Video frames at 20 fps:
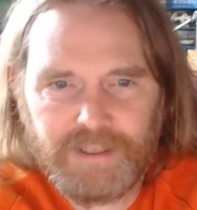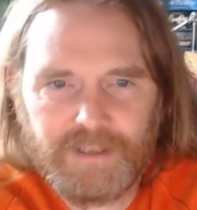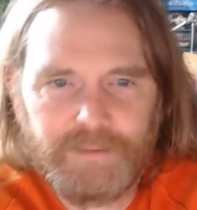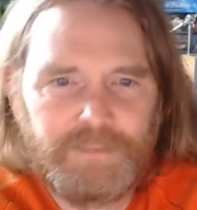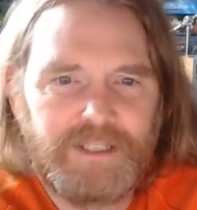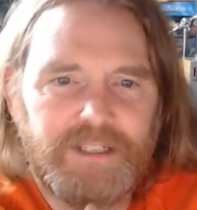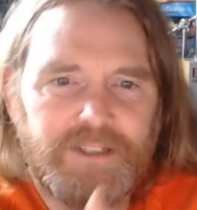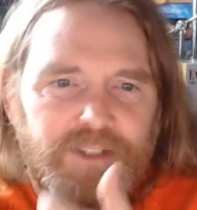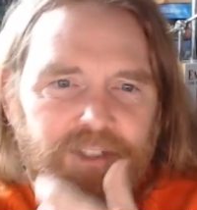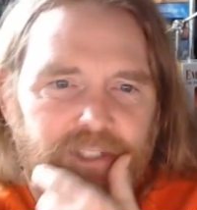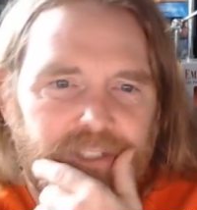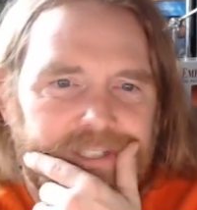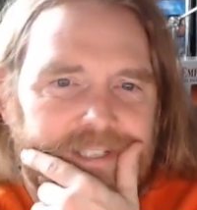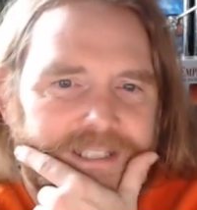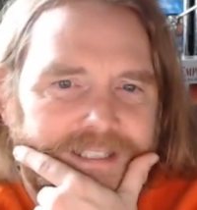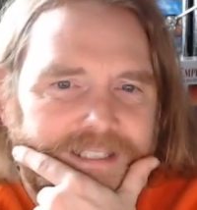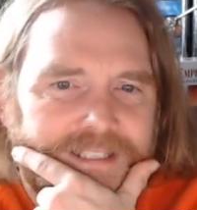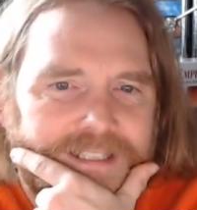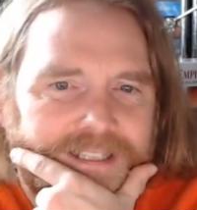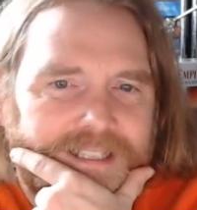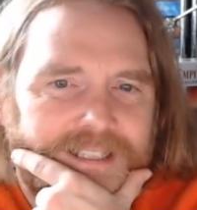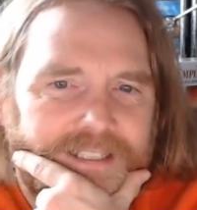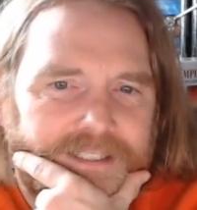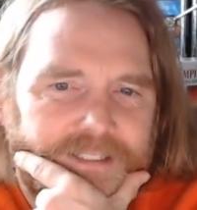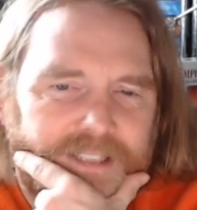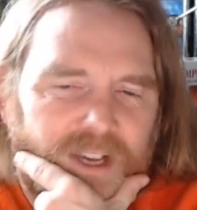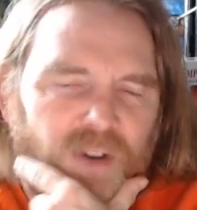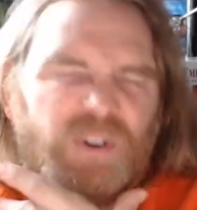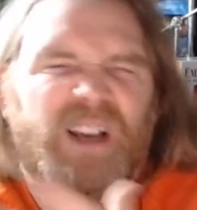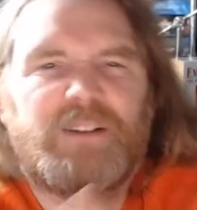I mean it's Eh,
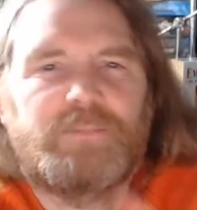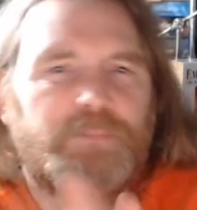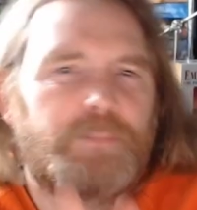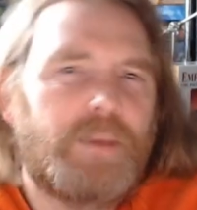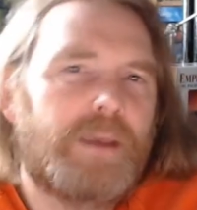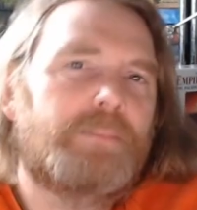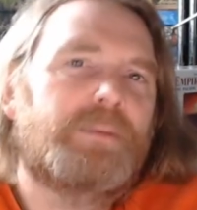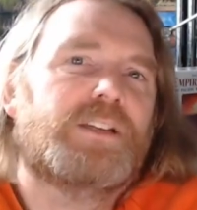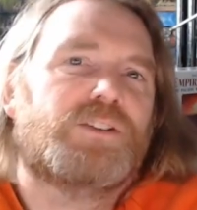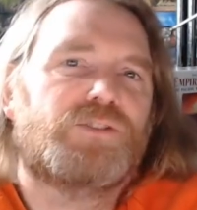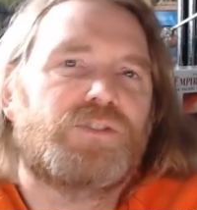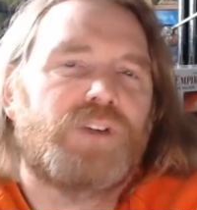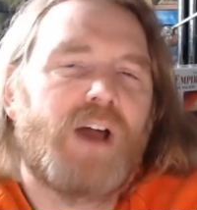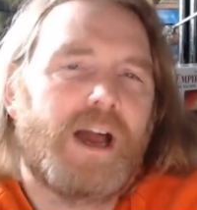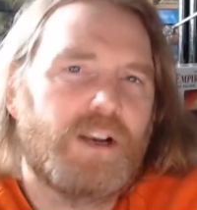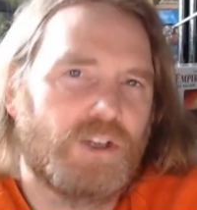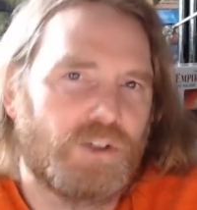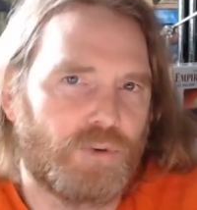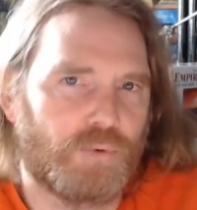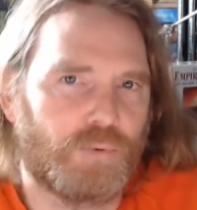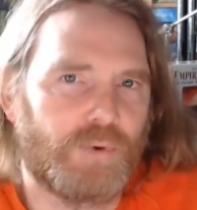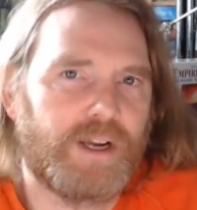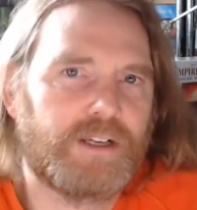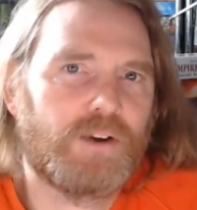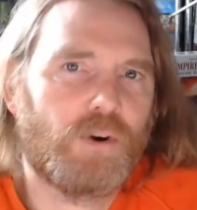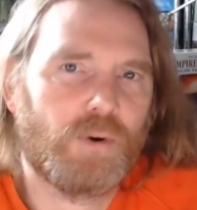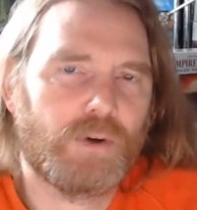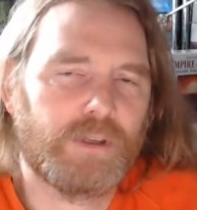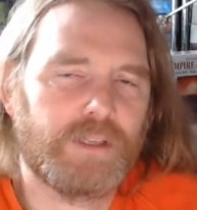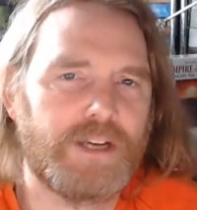okay, maybe it's not a direct
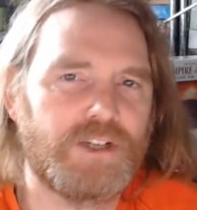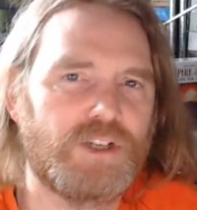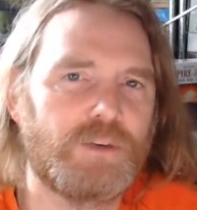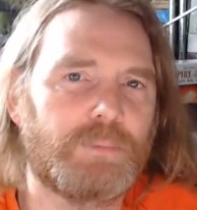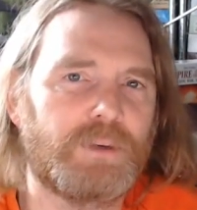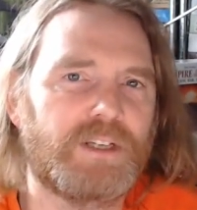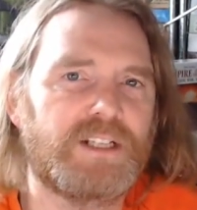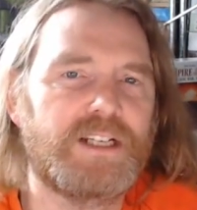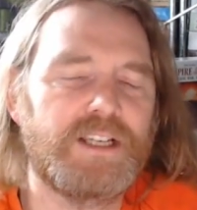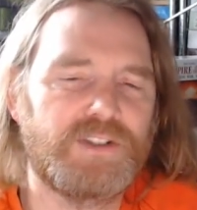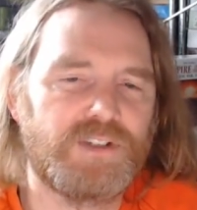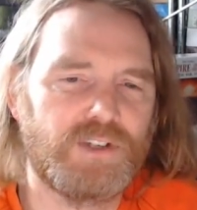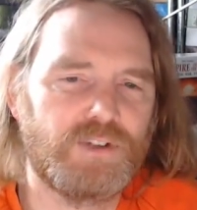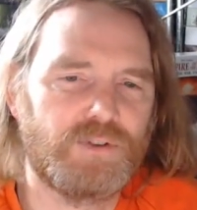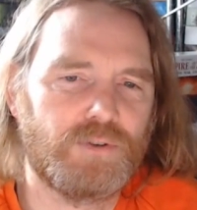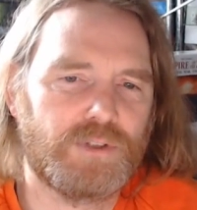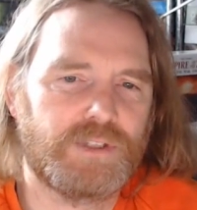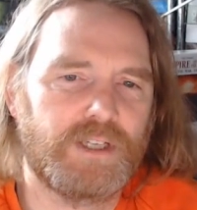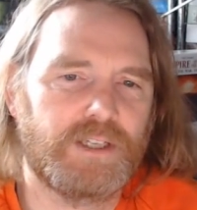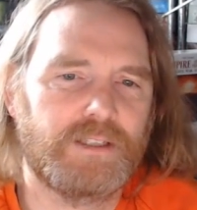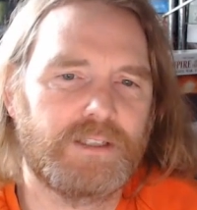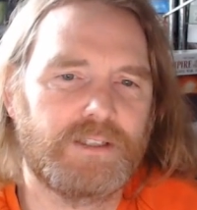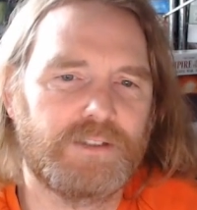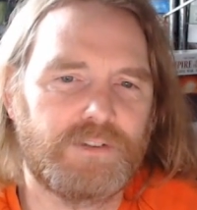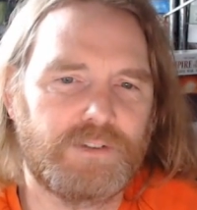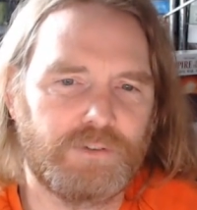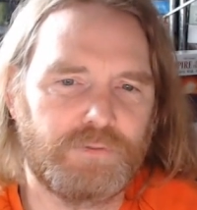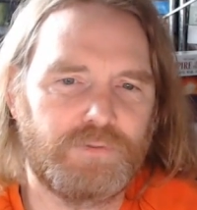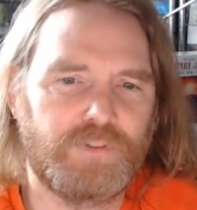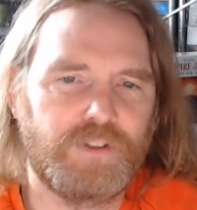correlation, but it is interesting to,
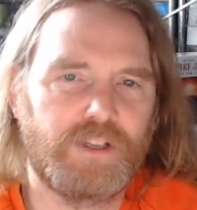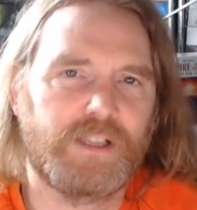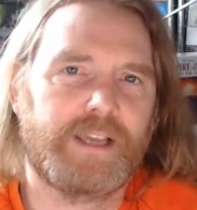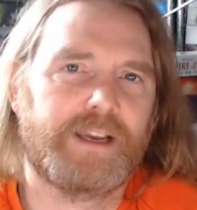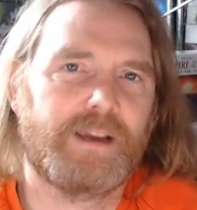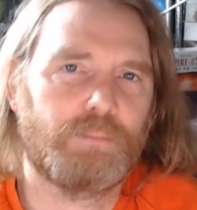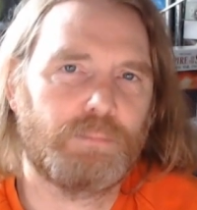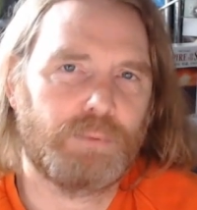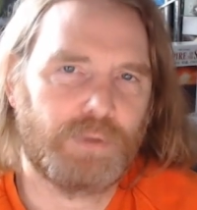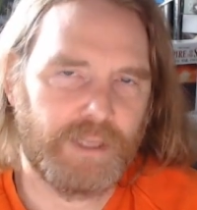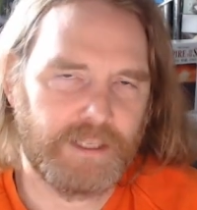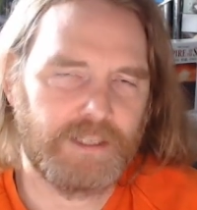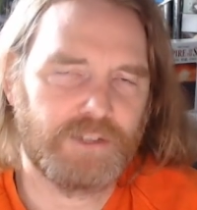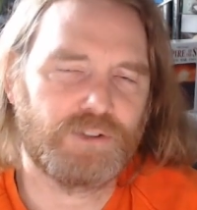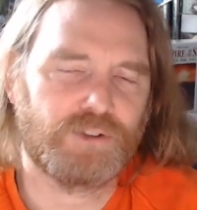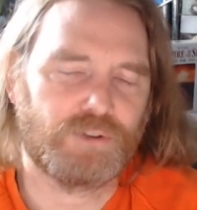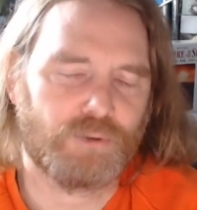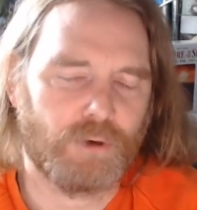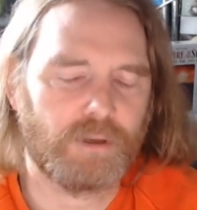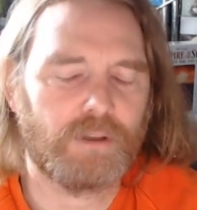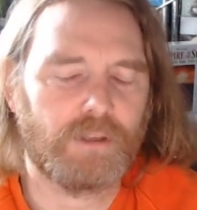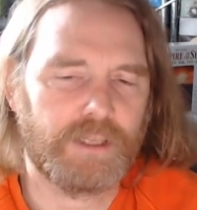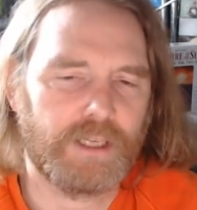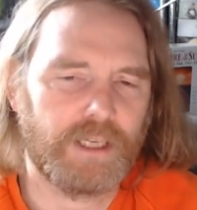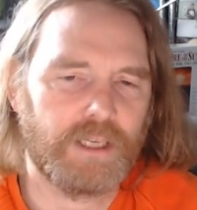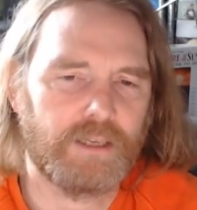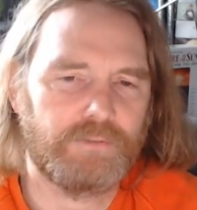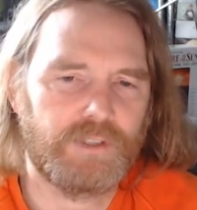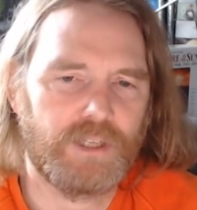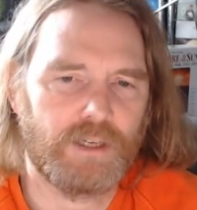to feel like I'm playing historical
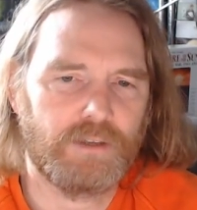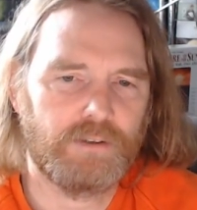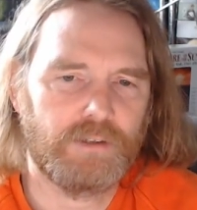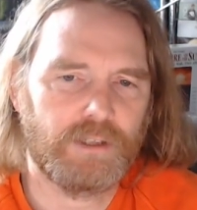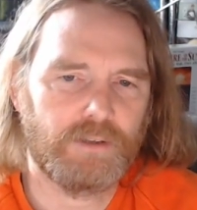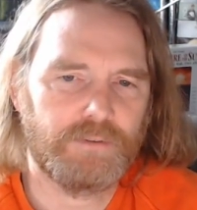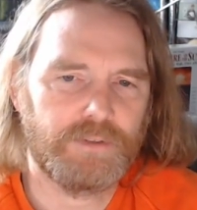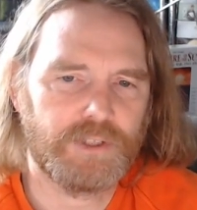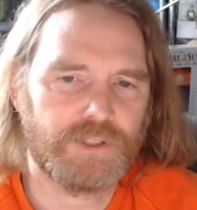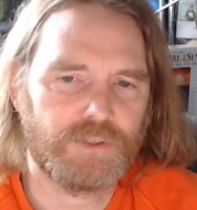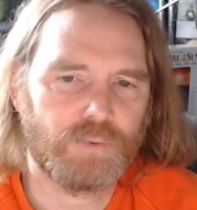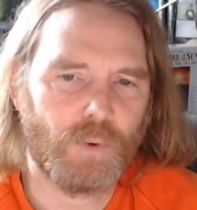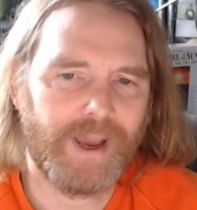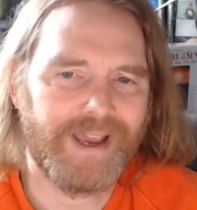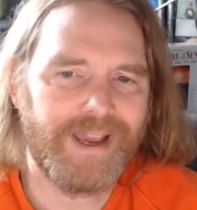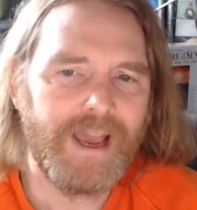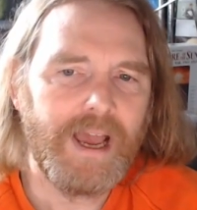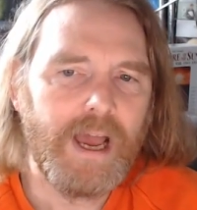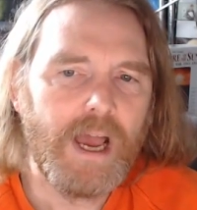King of Tokyo in this way.